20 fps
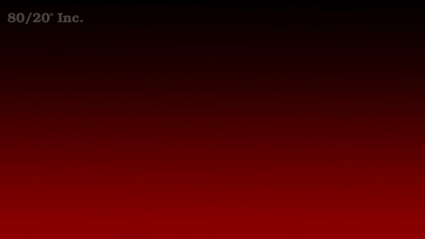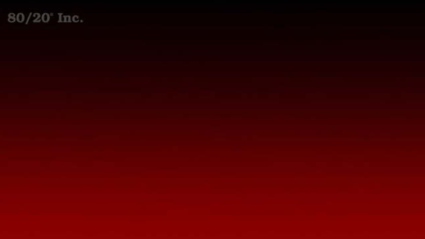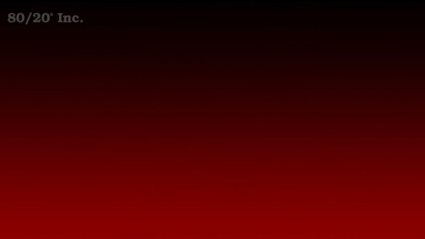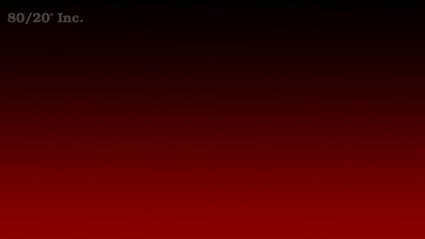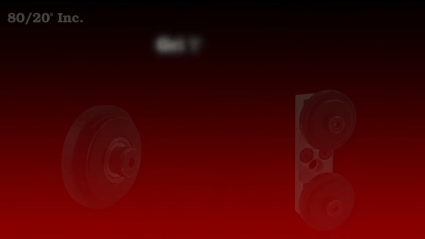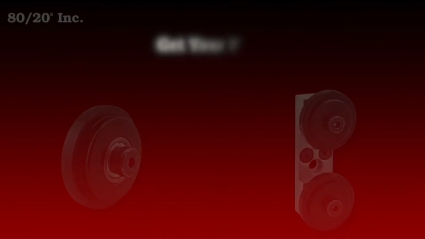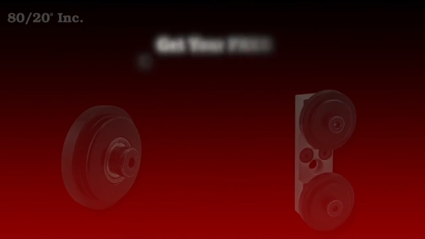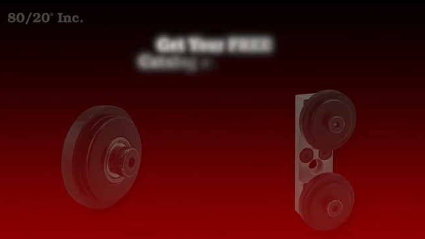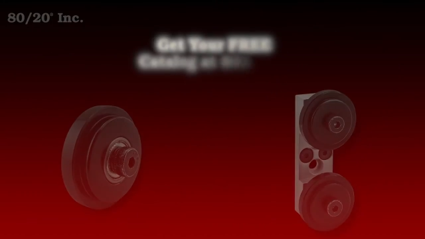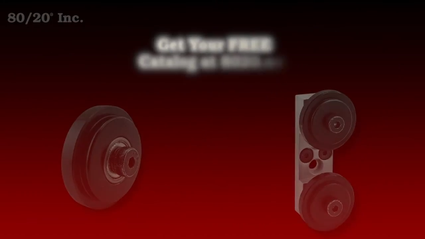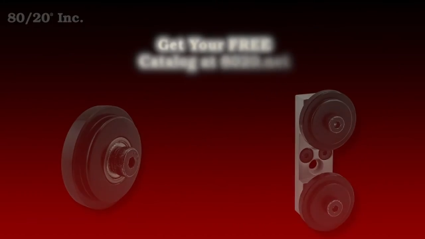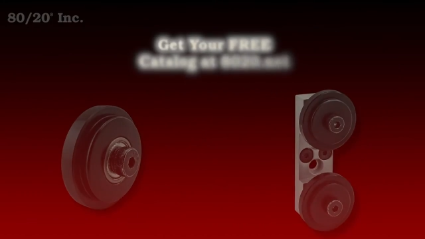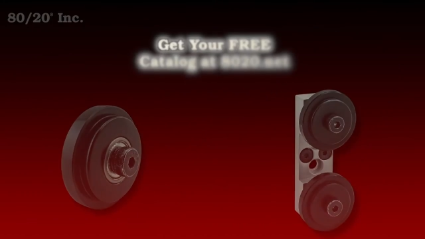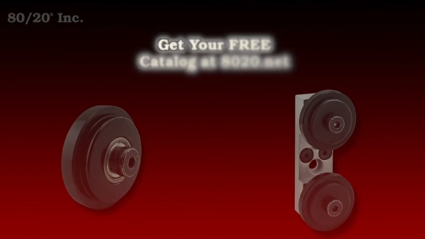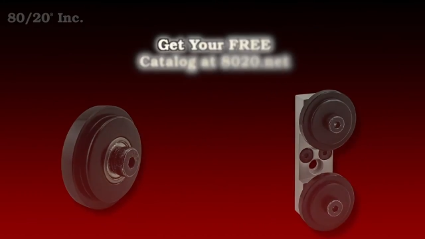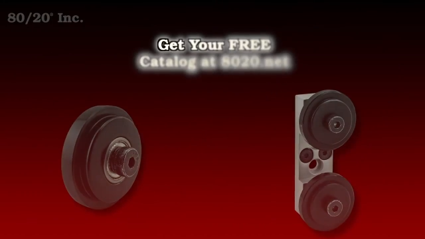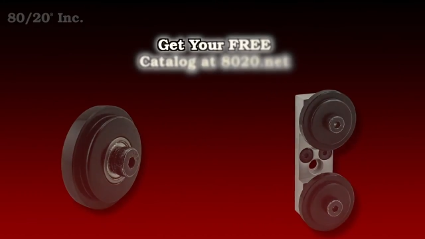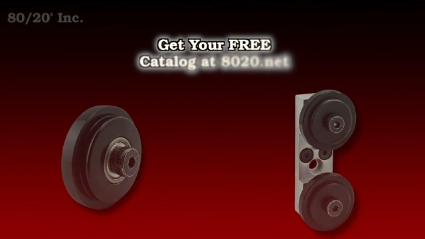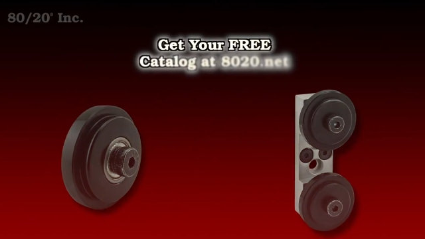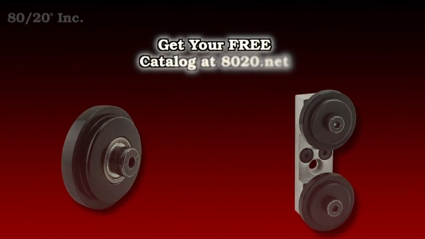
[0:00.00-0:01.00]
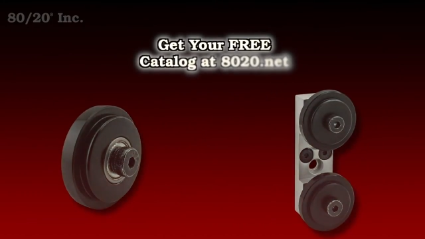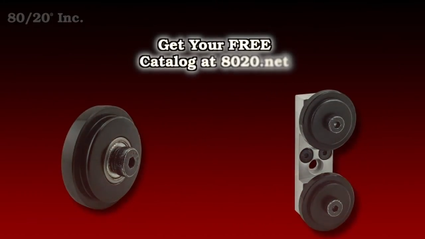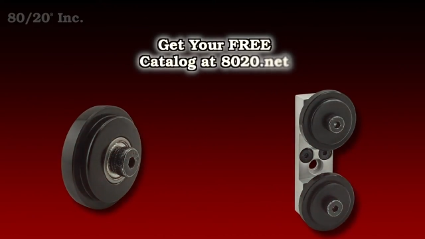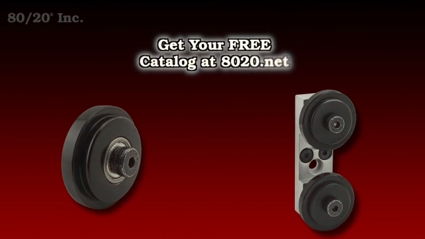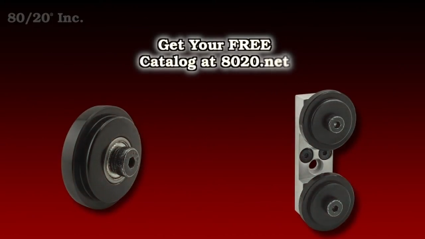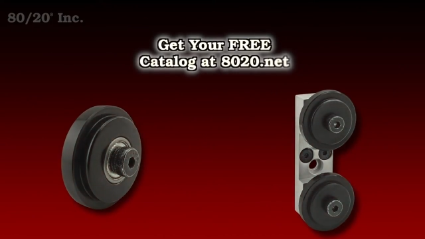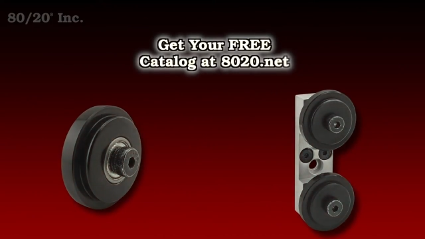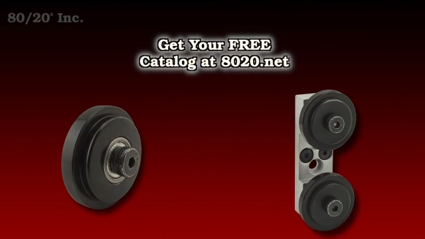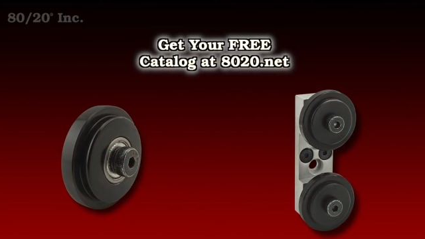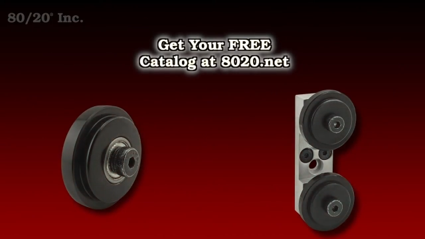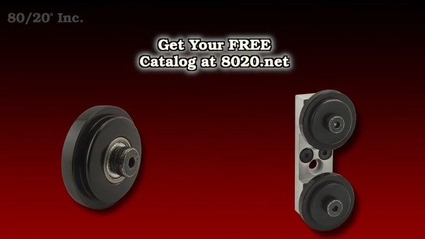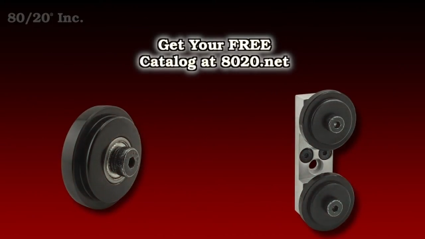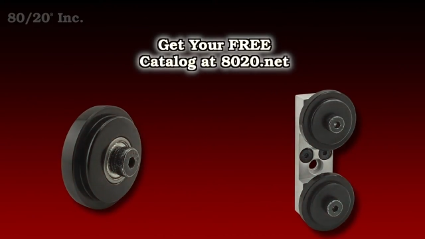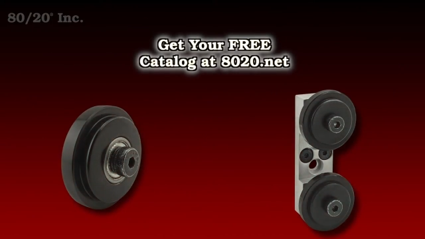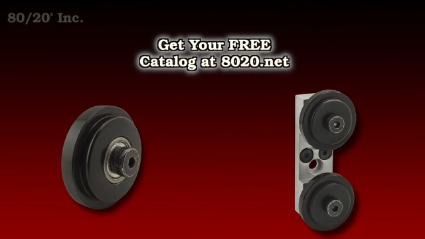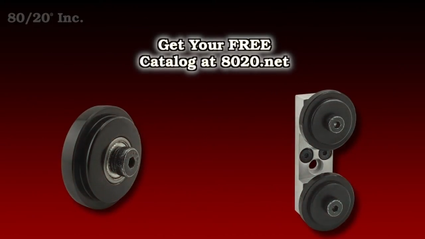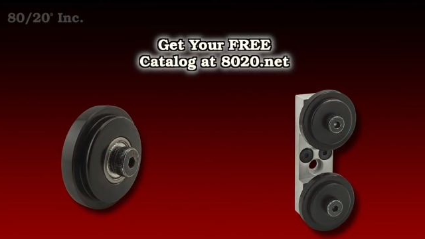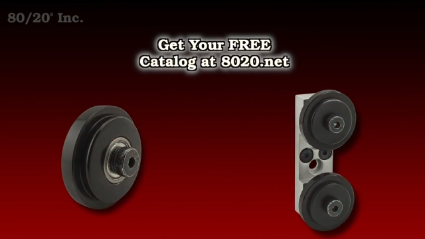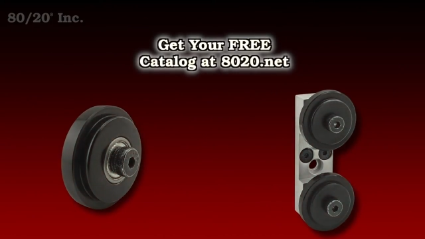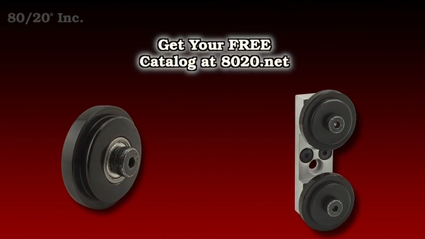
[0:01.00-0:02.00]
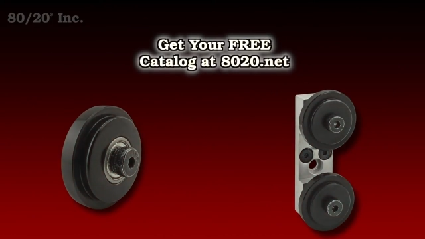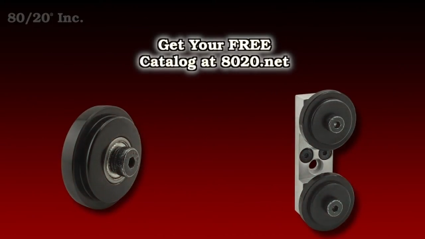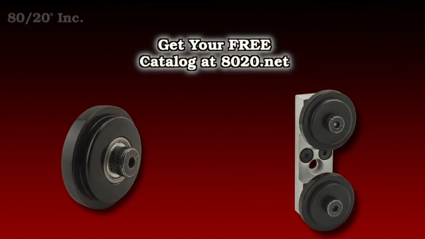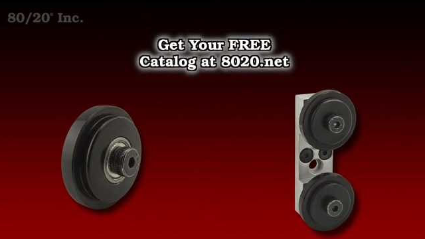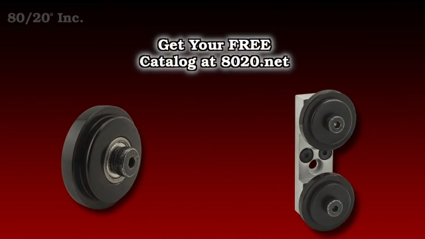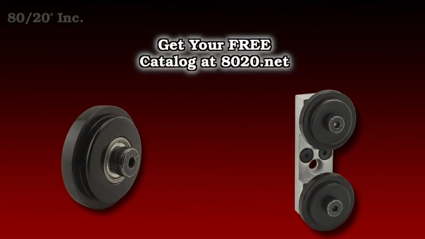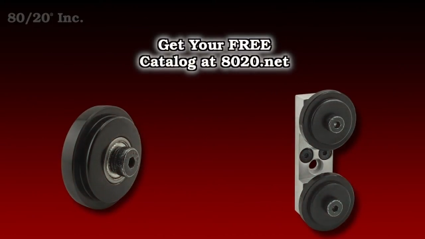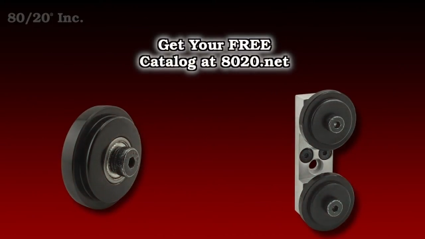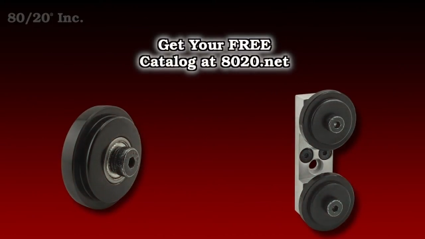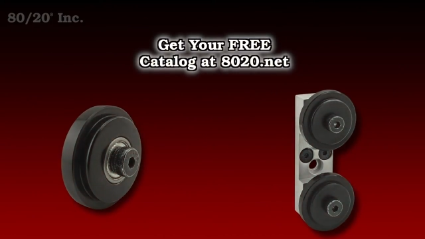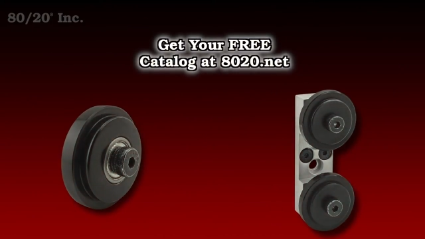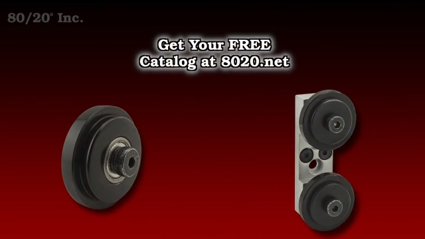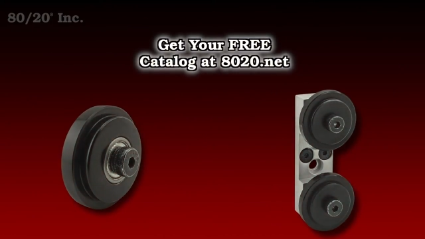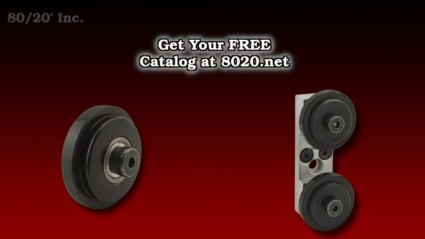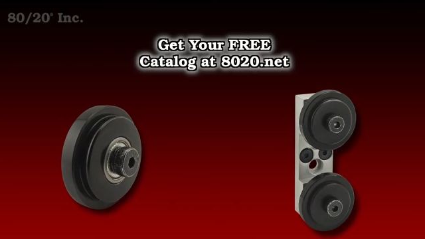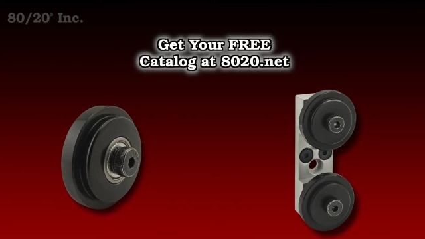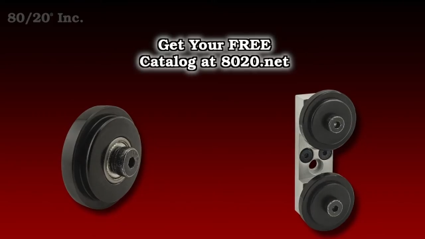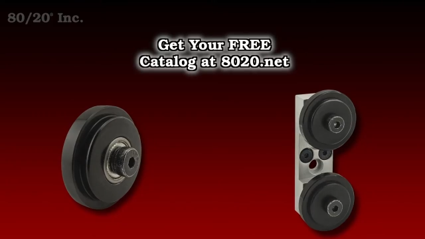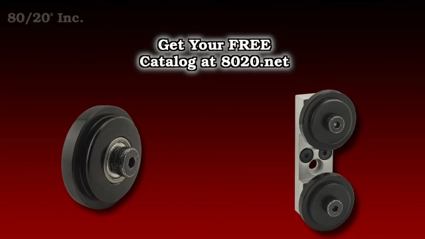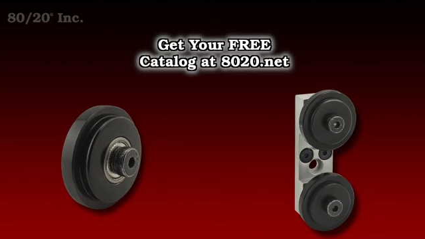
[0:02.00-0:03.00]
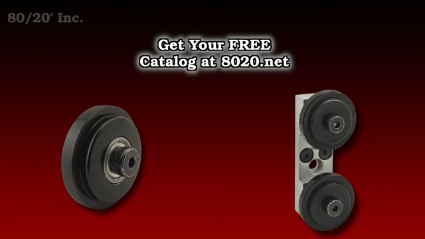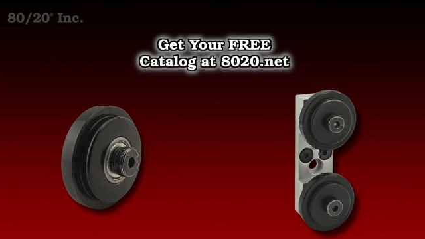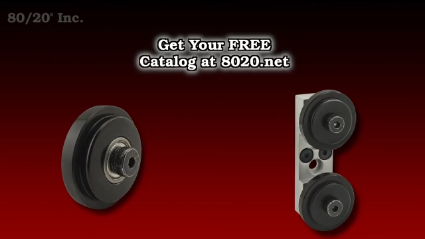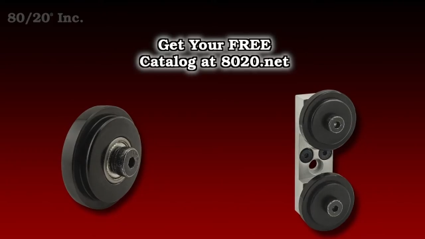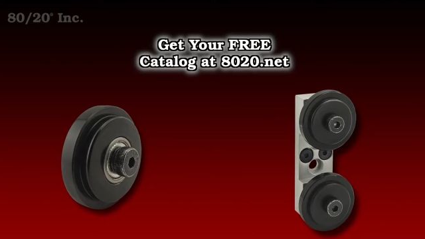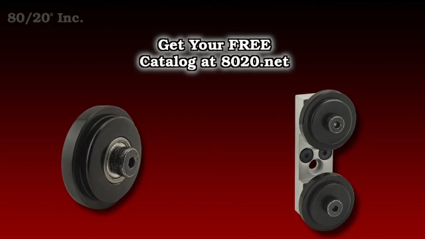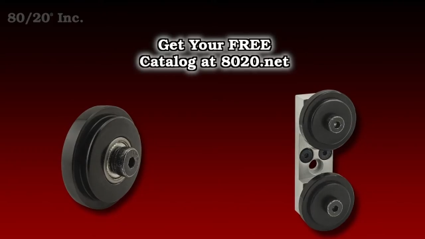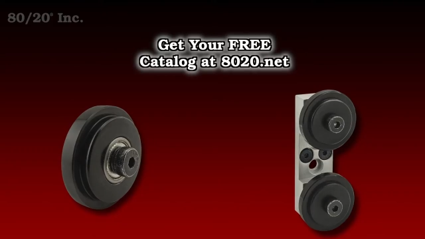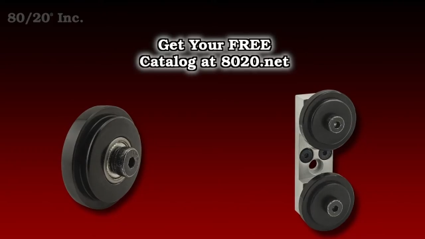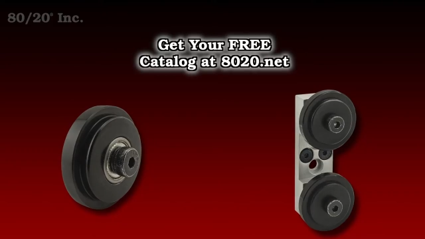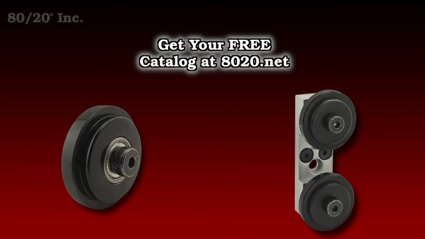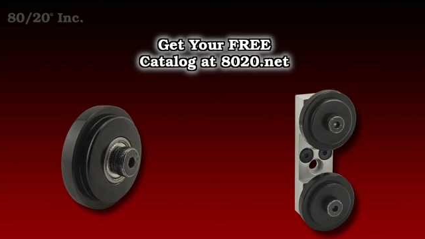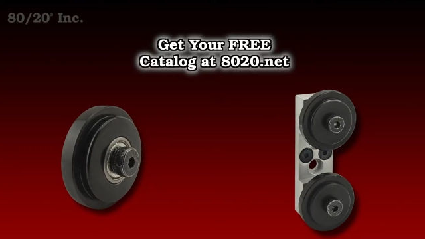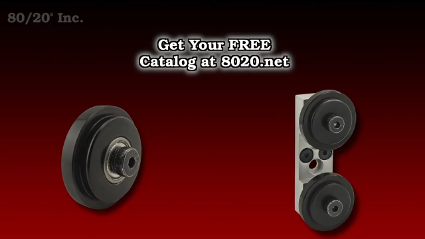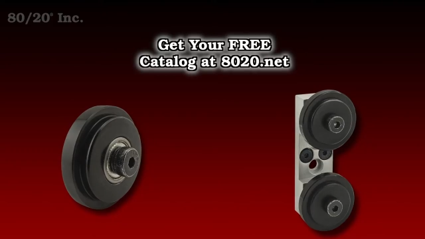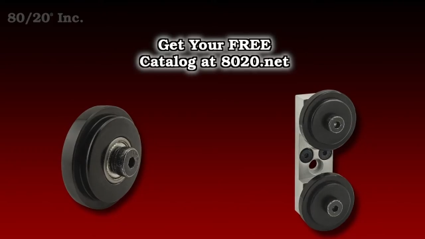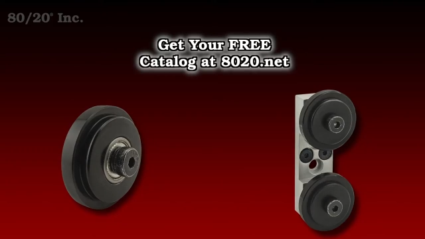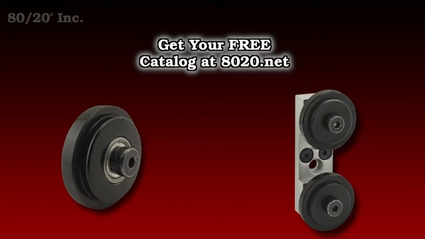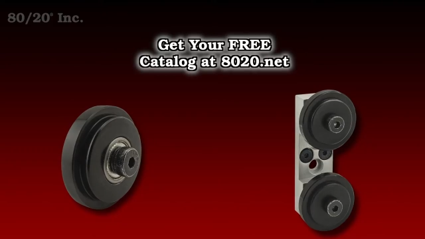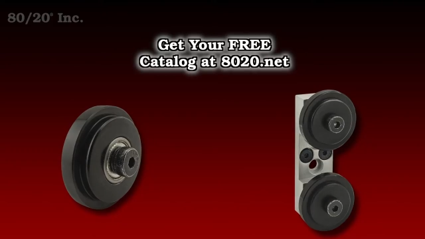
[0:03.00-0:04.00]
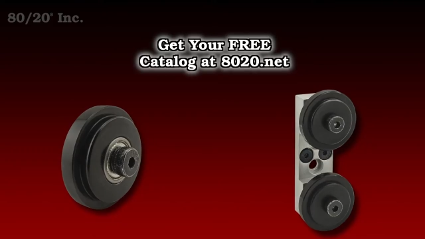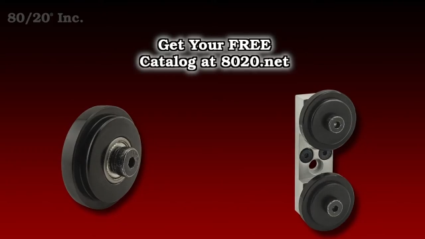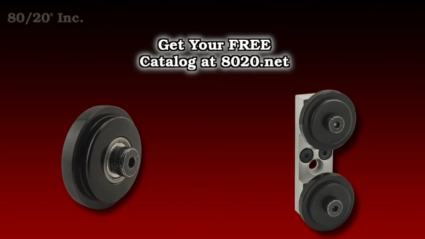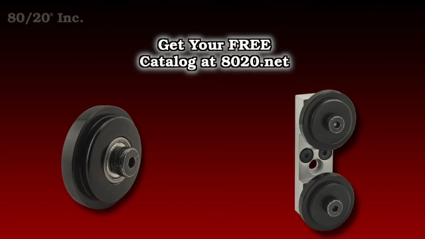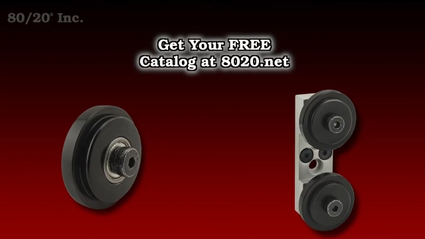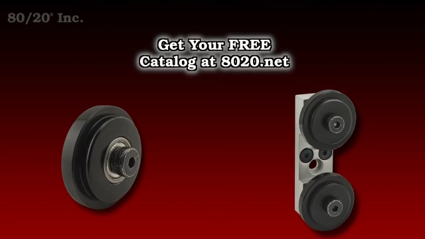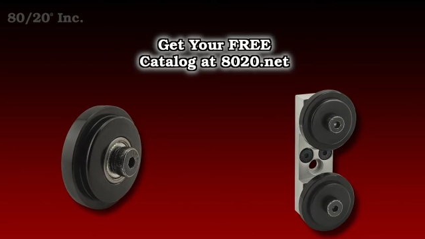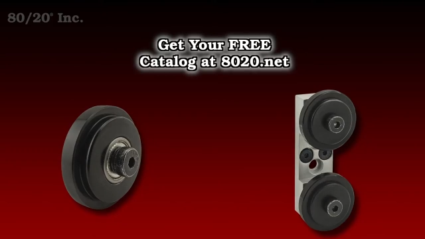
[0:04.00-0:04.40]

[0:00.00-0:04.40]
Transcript: Nobody's mouth can be seen.